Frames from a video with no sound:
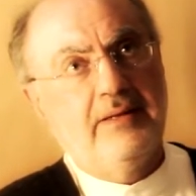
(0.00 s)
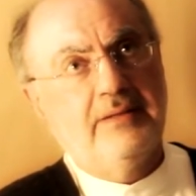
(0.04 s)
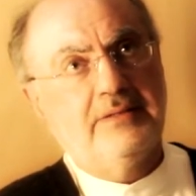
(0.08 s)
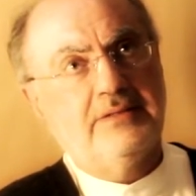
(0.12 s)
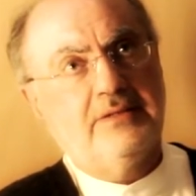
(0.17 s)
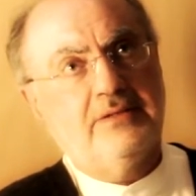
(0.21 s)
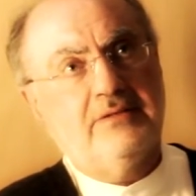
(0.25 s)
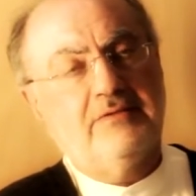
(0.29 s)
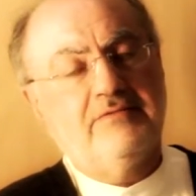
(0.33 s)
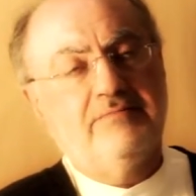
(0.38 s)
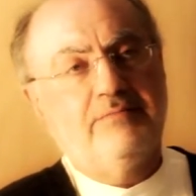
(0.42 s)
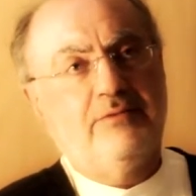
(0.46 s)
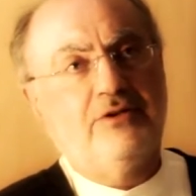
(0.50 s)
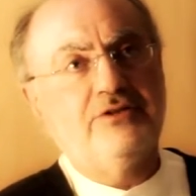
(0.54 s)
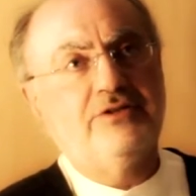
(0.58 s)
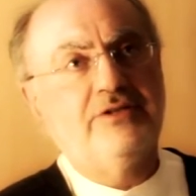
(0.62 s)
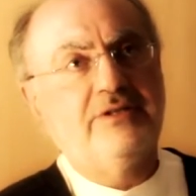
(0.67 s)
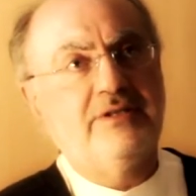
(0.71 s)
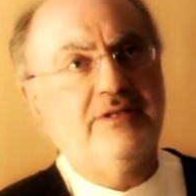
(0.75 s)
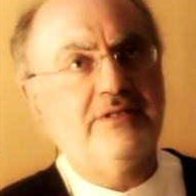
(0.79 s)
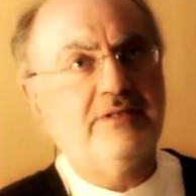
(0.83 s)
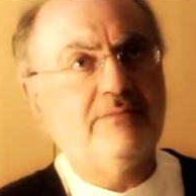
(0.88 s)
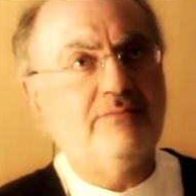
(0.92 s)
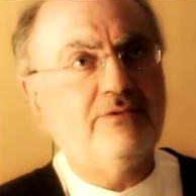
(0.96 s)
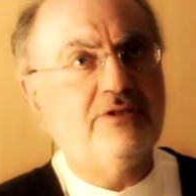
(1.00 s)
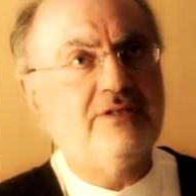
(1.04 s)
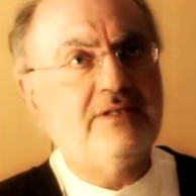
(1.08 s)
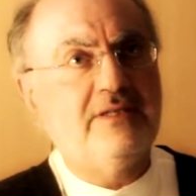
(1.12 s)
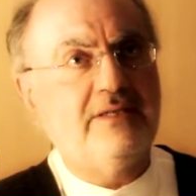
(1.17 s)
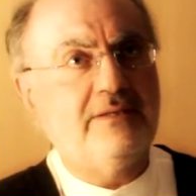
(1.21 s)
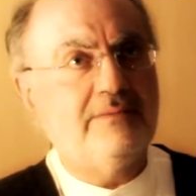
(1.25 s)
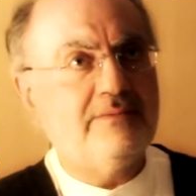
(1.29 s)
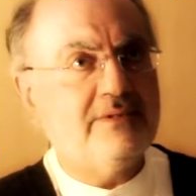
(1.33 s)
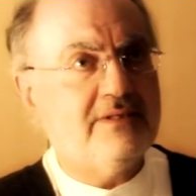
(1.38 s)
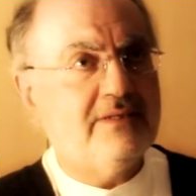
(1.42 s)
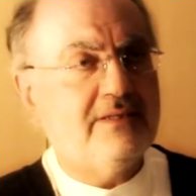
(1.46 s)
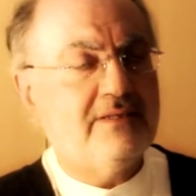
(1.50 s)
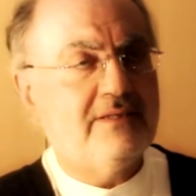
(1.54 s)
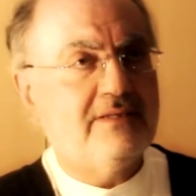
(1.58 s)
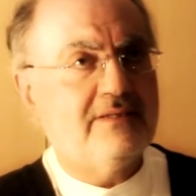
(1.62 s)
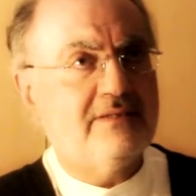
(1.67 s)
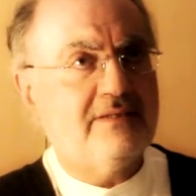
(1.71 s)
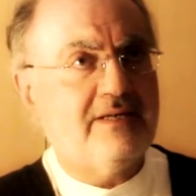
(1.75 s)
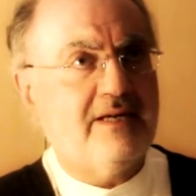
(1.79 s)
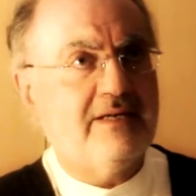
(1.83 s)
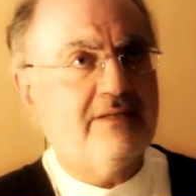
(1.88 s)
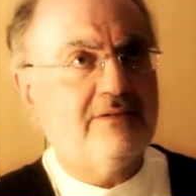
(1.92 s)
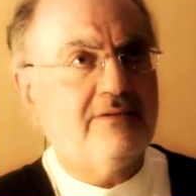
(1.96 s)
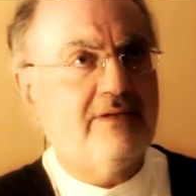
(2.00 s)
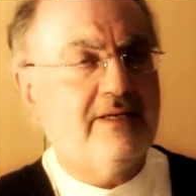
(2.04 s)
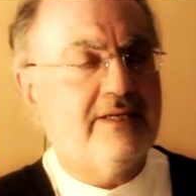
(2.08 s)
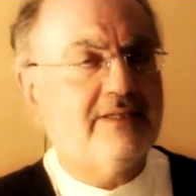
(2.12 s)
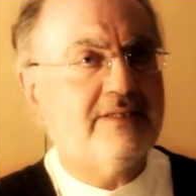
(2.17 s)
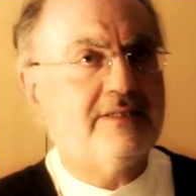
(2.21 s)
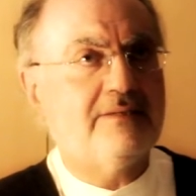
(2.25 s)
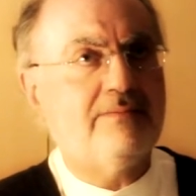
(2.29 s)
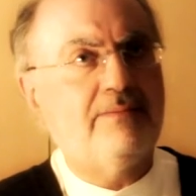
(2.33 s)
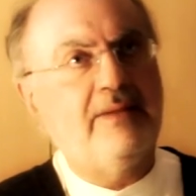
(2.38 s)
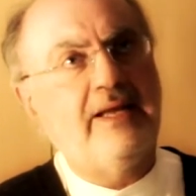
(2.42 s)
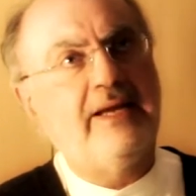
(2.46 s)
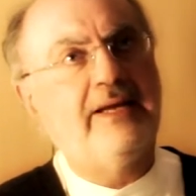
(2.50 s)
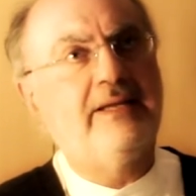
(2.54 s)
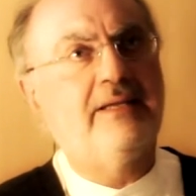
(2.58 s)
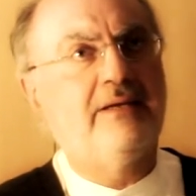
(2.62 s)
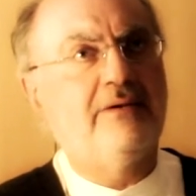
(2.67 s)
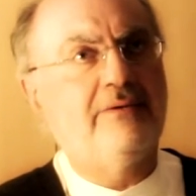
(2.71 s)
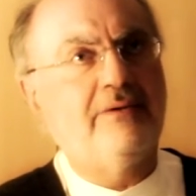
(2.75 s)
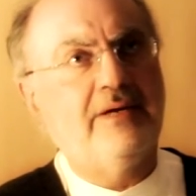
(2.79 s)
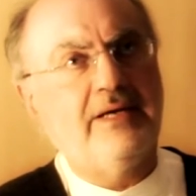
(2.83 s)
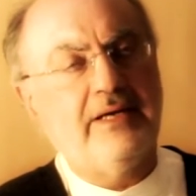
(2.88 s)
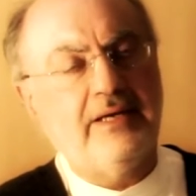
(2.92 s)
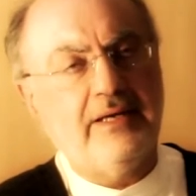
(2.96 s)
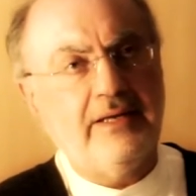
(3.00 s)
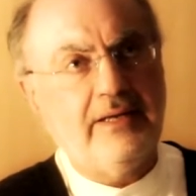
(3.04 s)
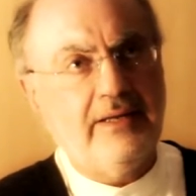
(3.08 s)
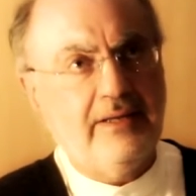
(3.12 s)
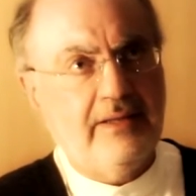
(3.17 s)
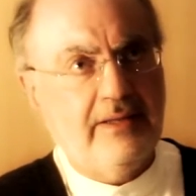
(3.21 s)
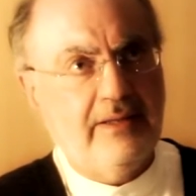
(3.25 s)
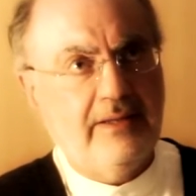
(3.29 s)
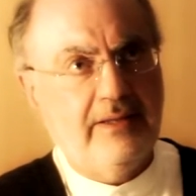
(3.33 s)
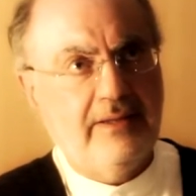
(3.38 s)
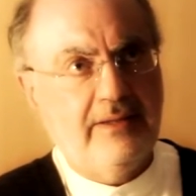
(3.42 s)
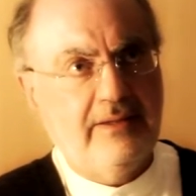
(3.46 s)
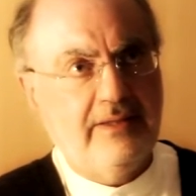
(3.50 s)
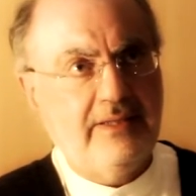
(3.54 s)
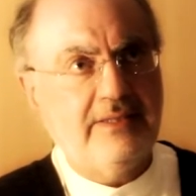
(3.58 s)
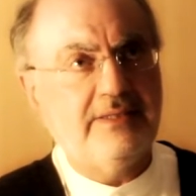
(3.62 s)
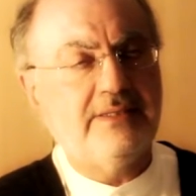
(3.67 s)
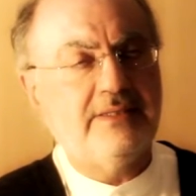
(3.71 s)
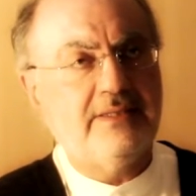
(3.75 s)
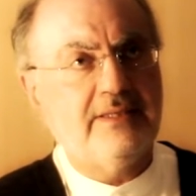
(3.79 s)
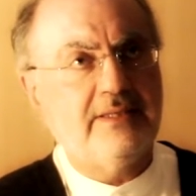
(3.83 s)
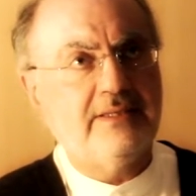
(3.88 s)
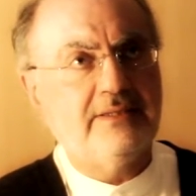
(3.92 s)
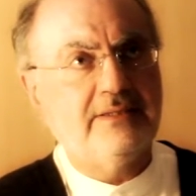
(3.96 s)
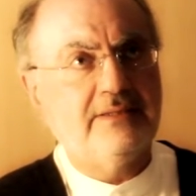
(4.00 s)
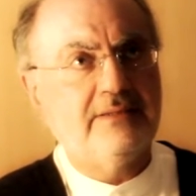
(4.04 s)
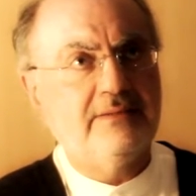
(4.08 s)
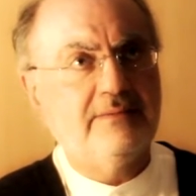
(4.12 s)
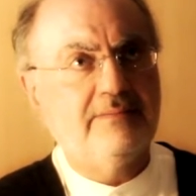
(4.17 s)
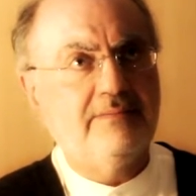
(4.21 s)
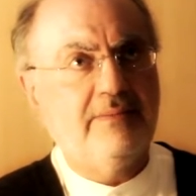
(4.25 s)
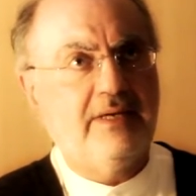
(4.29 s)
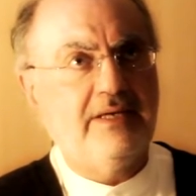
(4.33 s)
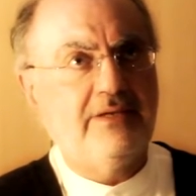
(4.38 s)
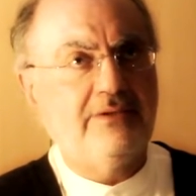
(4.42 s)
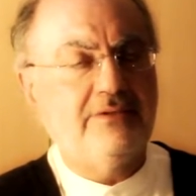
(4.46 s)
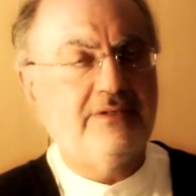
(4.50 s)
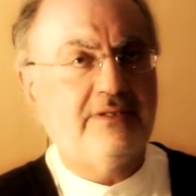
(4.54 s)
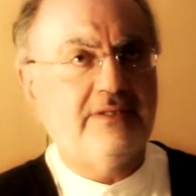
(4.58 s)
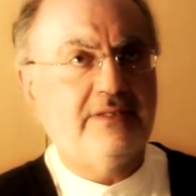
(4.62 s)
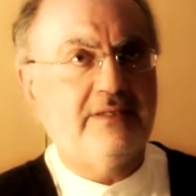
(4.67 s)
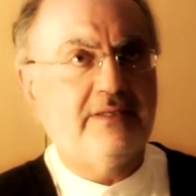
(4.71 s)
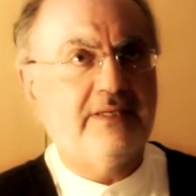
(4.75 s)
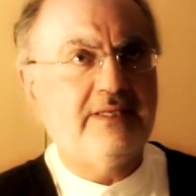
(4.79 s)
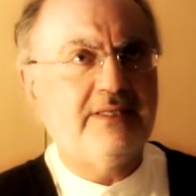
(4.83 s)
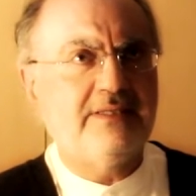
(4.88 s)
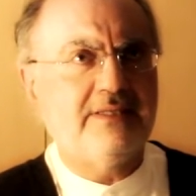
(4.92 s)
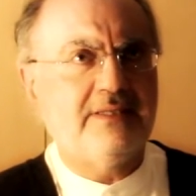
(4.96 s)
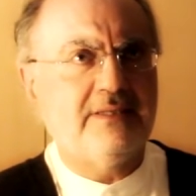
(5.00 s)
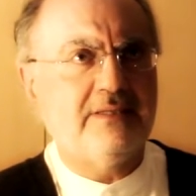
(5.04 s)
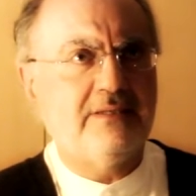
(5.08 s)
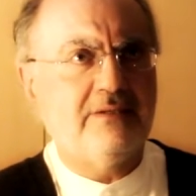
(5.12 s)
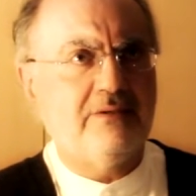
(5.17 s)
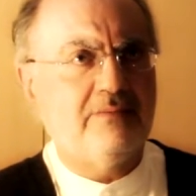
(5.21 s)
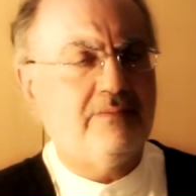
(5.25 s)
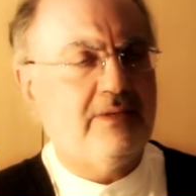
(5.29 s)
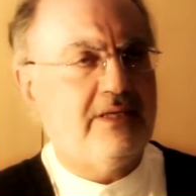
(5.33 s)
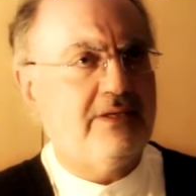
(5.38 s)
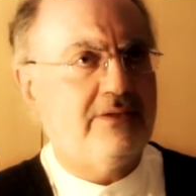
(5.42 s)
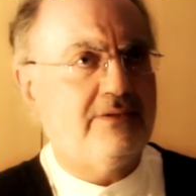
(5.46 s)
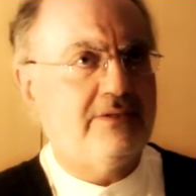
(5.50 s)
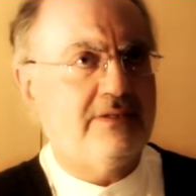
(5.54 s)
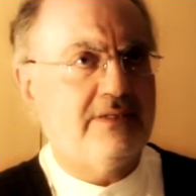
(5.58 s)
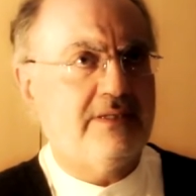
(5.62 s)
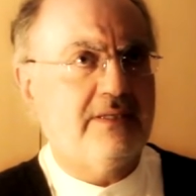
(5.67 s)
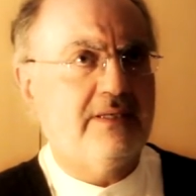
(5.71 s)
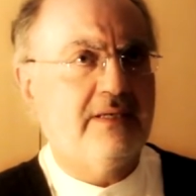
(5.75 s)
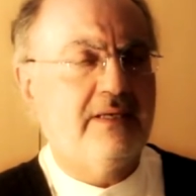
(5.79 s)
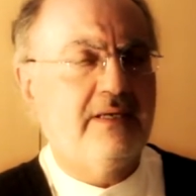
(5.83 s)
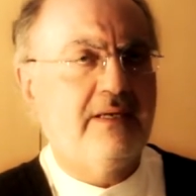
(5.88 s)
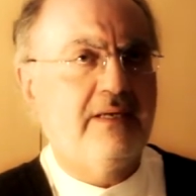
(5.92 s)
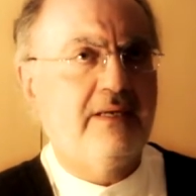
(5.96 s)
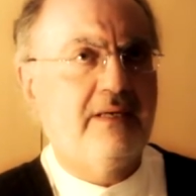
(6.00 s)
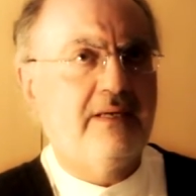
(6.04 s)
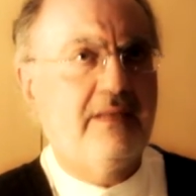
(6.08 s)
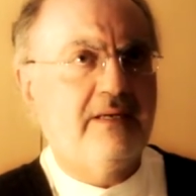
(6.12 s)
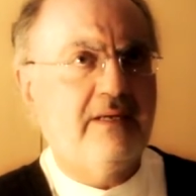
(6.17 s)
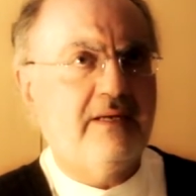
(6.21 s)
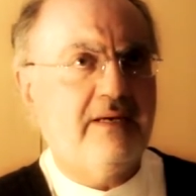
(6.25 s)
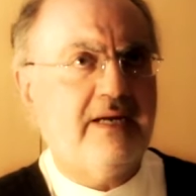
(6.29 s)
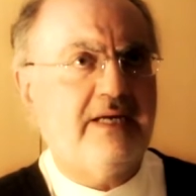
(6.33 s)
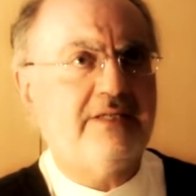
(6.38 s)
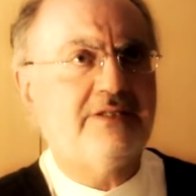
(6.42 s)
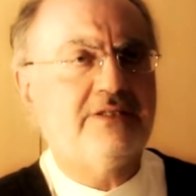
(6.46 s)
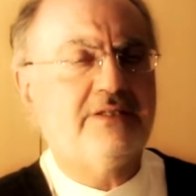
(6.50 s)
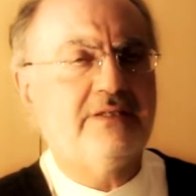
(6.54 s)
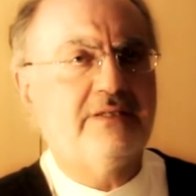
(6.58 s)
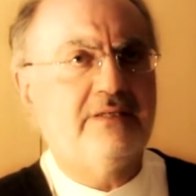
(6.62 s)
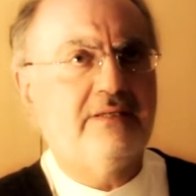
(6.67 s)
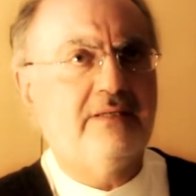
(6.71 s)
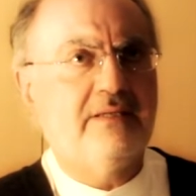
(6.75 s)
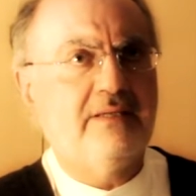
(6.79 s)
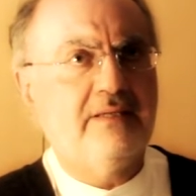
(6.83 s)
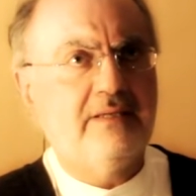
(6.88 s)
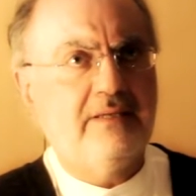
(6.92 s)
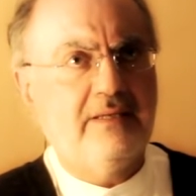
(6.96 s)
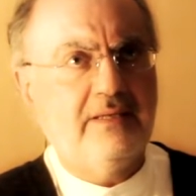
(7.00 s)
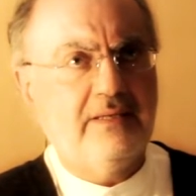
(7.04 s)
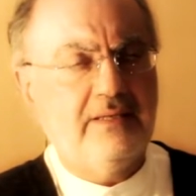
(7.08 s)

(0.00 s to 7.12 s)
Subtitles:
sort of modernist Muslims trying to explain away these things by using reason or by using rational